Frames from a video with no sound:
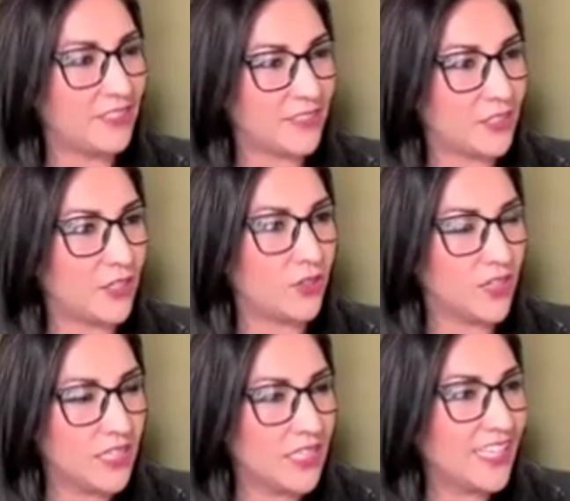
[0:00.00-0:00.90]
So
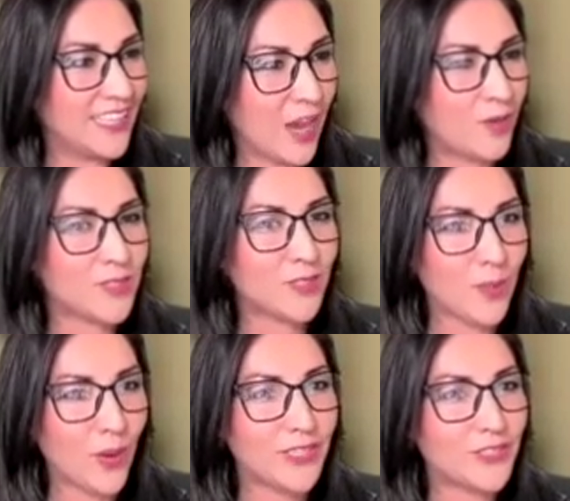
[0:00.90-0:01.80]
that was a good
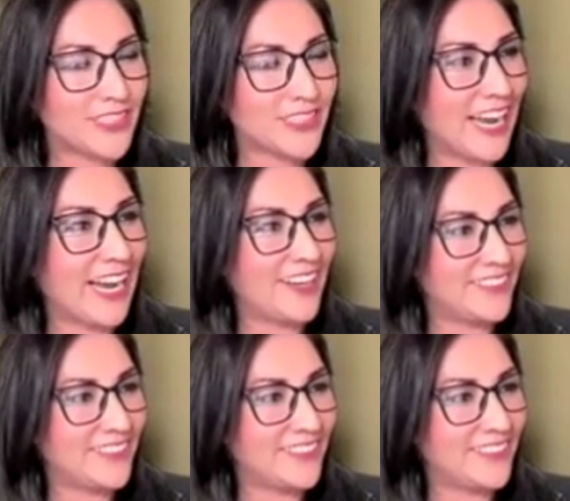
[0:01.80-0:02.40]
party trick to have.